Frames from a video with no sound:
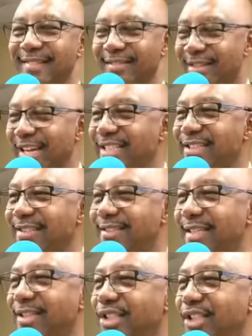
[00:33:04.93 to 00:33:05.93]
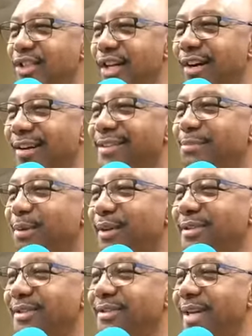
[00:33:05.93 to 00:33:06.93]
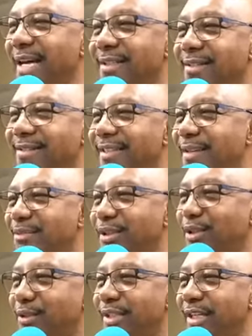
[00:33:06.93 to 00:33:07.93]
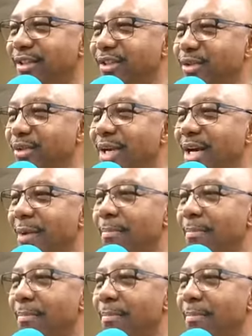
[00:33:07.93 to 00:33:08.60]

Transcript: Okay, she says she's an honest person. You ask her something, she's going to tell you the truth.